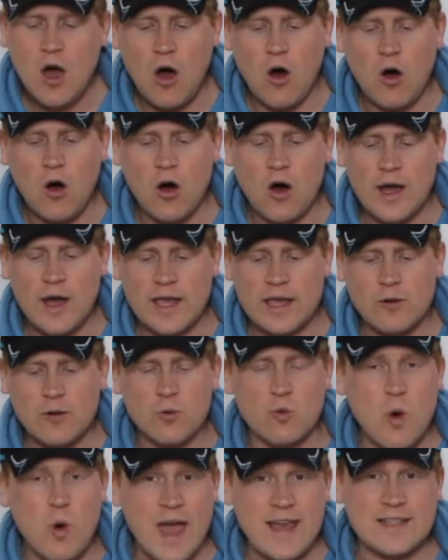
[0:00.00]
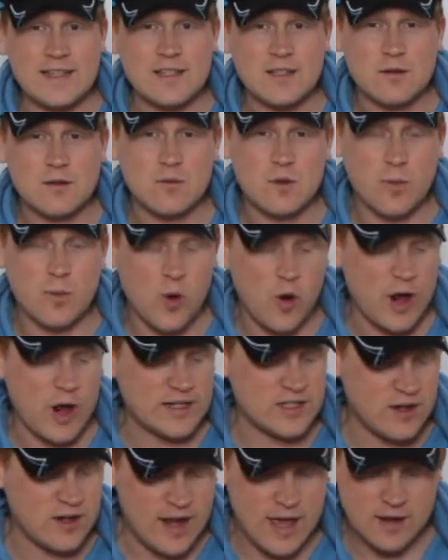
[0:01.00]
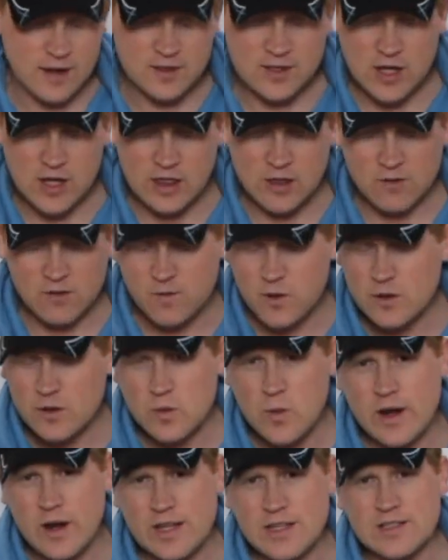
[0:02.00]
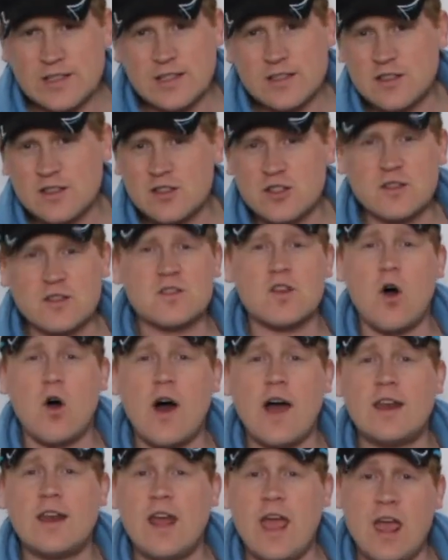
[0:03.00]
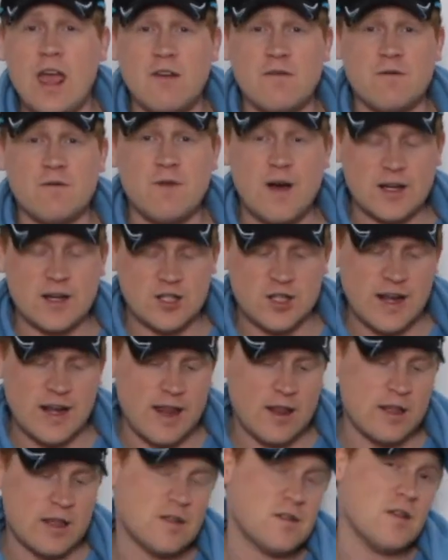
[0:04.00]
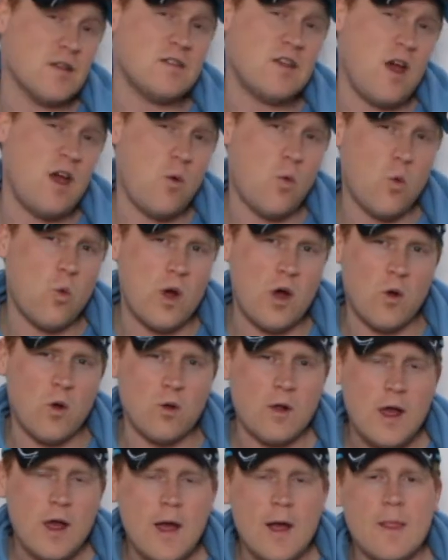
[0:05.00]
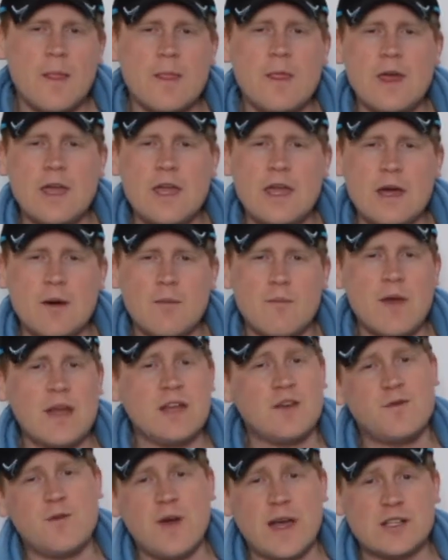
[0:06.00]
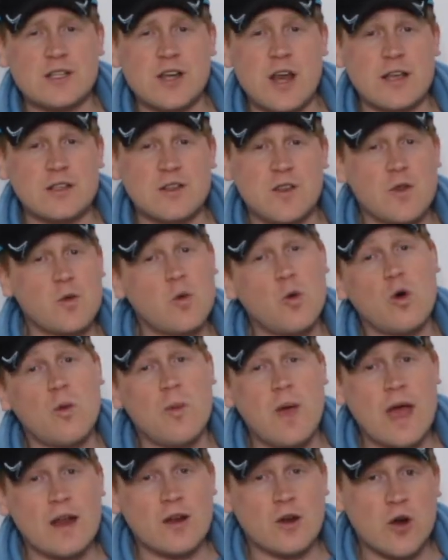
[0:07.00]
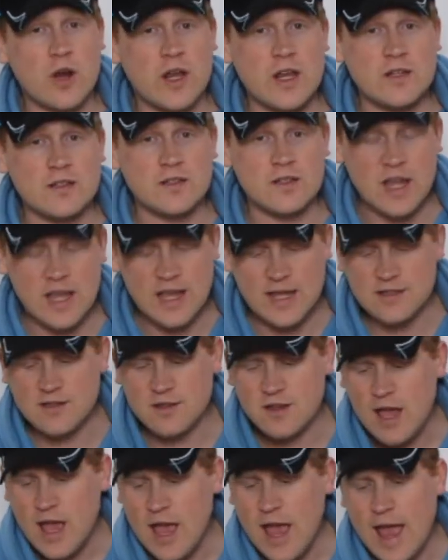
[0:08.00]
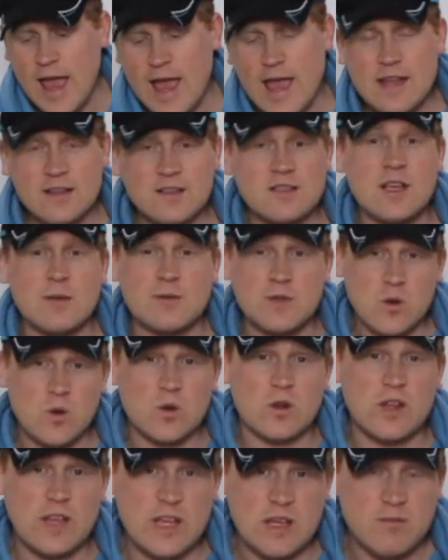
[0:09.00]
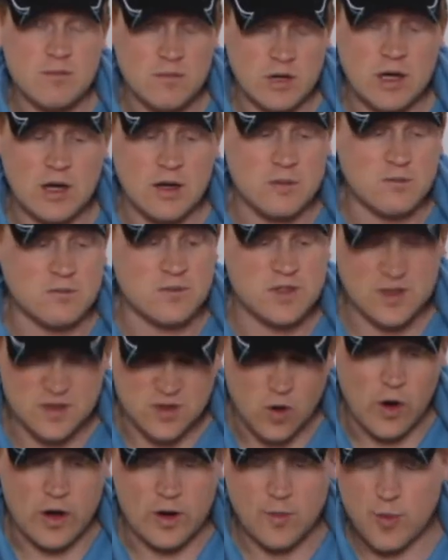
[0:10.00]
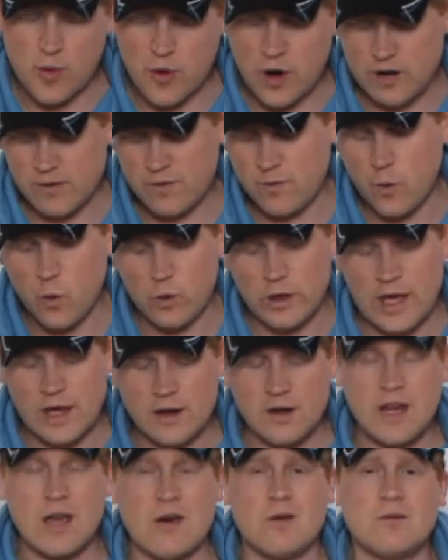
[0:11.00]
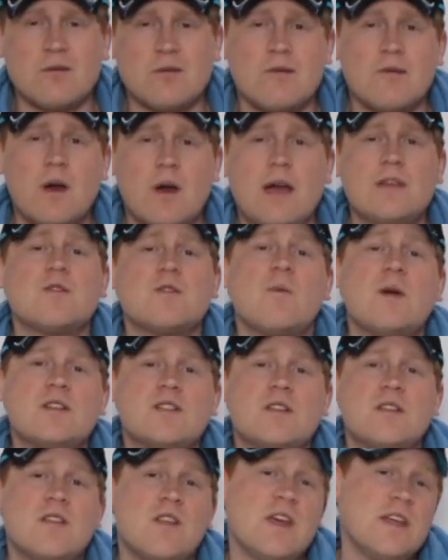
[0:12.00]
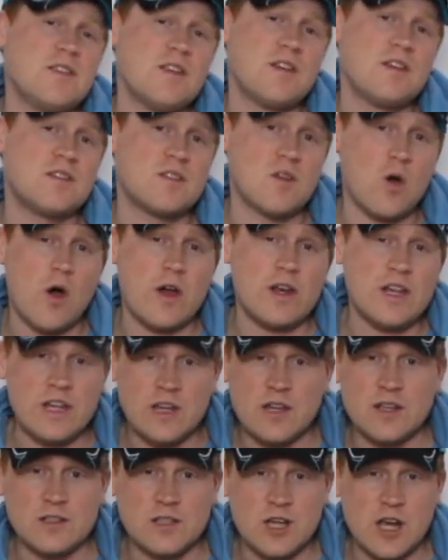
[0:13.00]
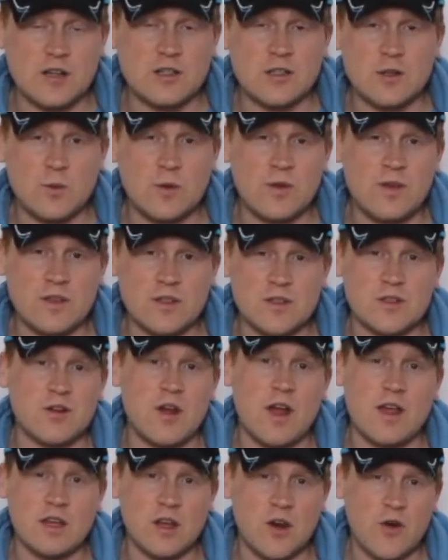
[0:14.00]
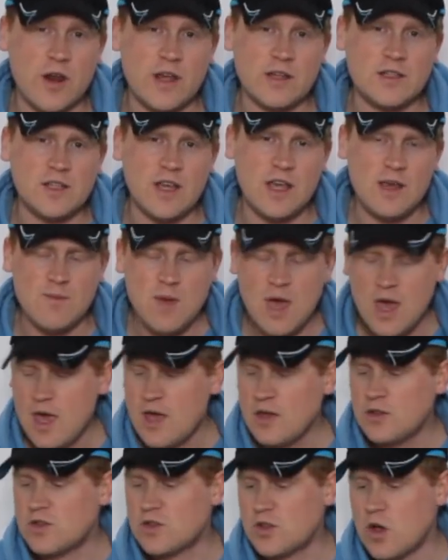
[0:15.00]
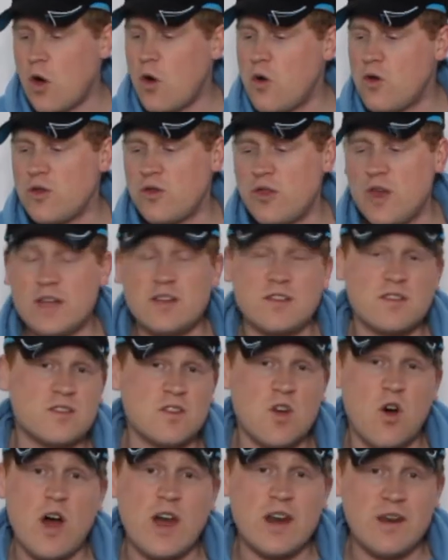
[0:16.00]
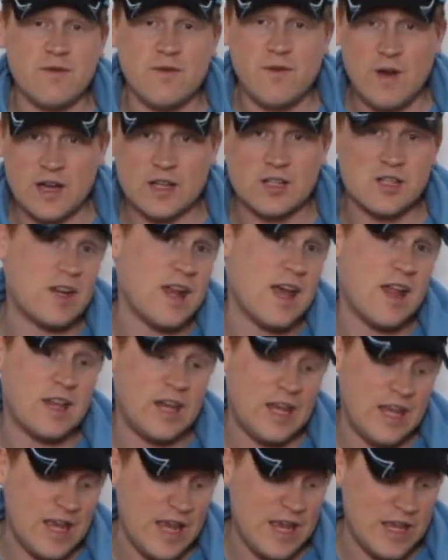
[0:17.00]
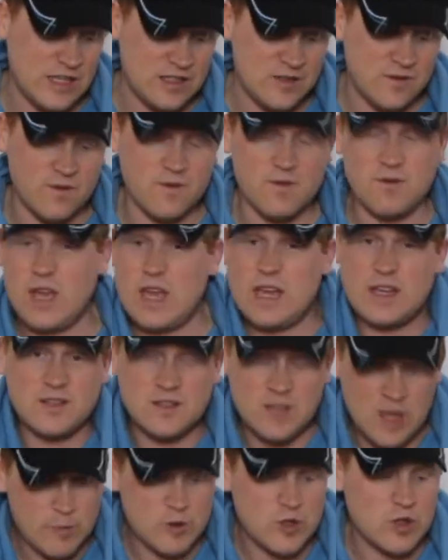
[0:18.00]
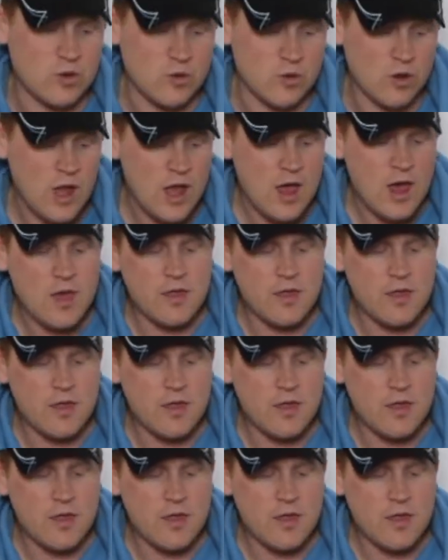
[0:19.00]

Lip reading: I rate the product on out of 10. The first one is its design and functionality. So that's how well the manufacturer has thought about cricketers' needs and subsequently designed a product for that. Now, as I mentioned, these are designed in conjunction with the Australian cricket team, so their design and functionality is exceptional.